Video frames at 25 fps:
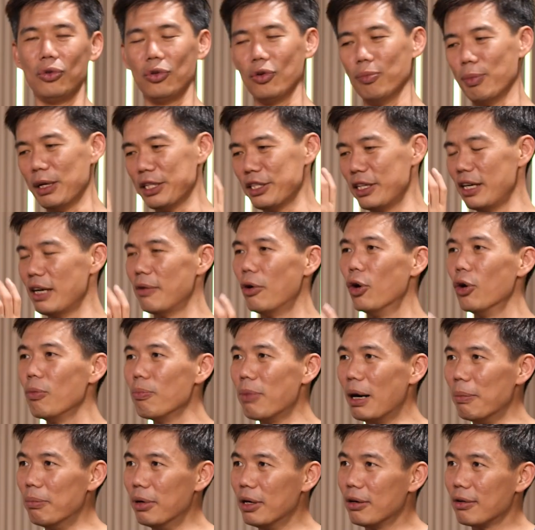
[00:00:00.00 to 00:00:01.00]
too much in
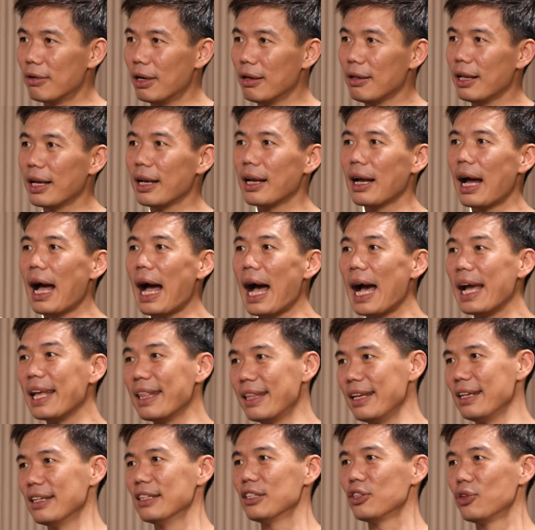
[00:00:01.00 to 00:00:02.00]
their own bubble around, like,
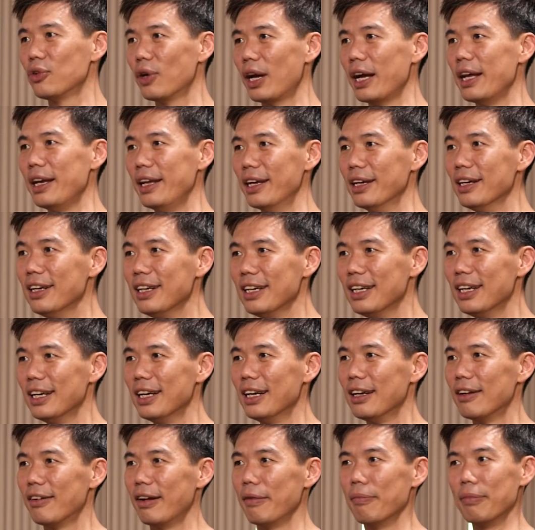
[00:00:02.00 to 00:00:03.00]
I think this is a good idea,
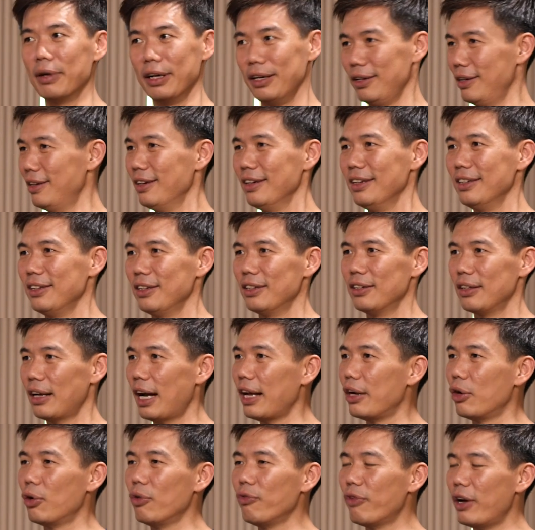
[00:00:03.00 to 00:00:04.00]
right? But
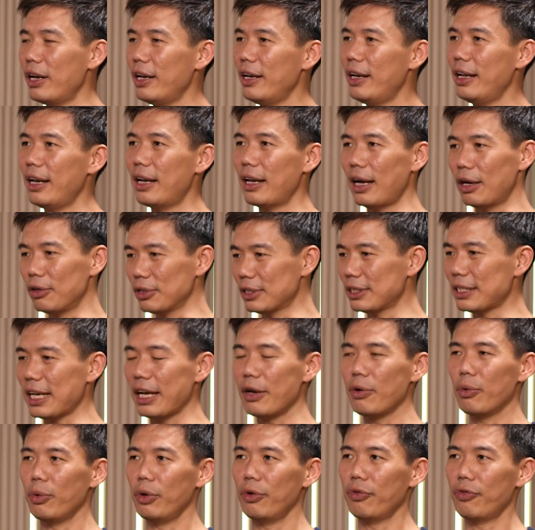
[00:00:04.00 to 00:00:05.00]
I don't validate
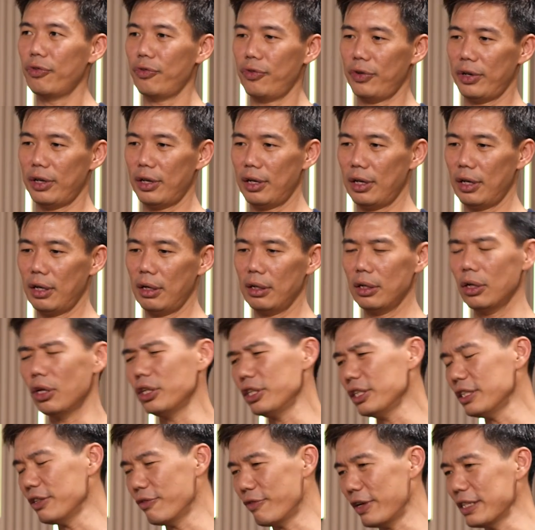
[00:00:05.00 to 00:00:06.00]
outside with
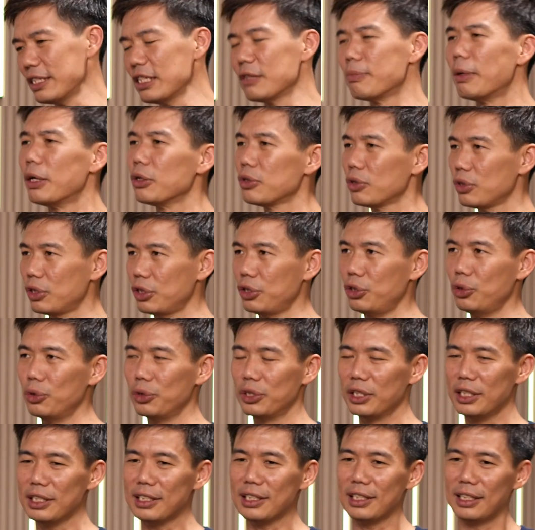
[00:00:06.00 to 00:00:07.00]
not just investors but also the
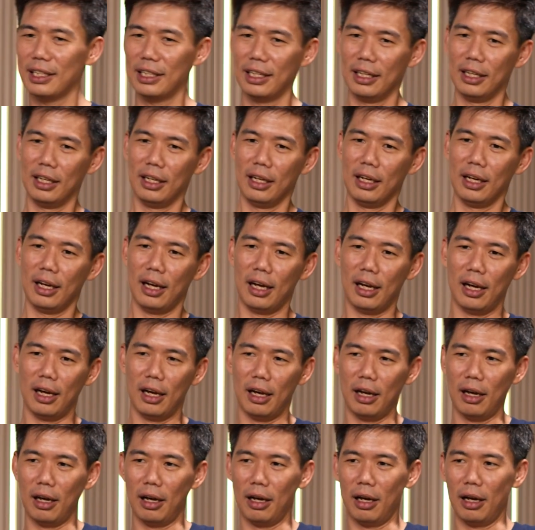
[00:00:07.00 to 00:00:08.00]
users.
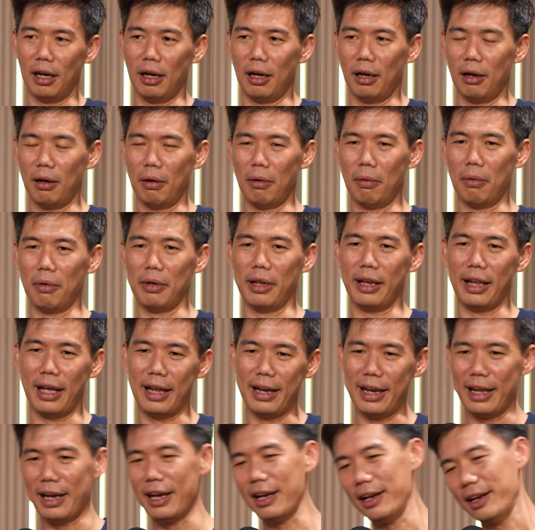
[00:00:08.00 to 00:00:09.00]

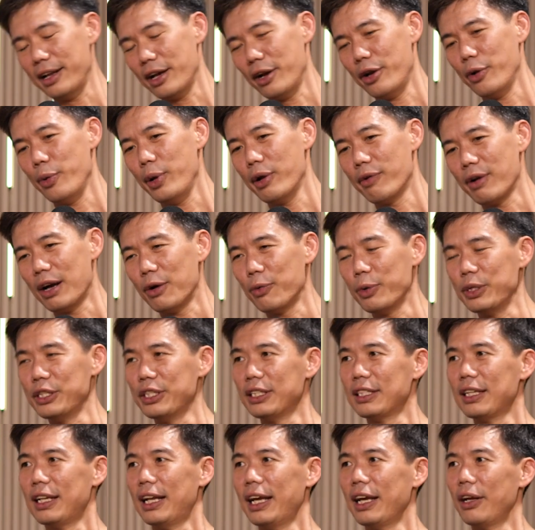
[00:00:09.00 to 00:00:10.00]
And then the other way
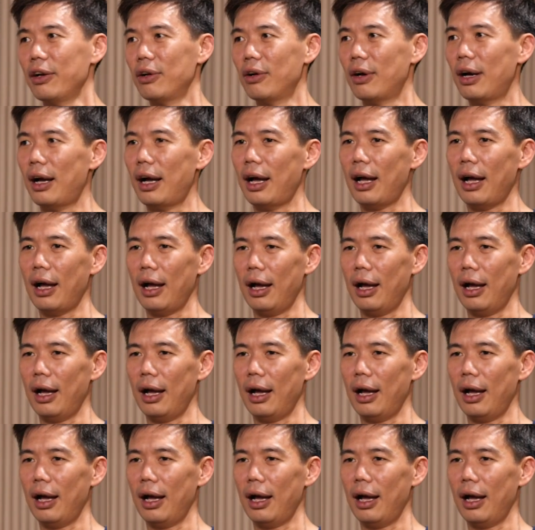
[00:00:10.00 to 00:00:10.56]
around, which is like,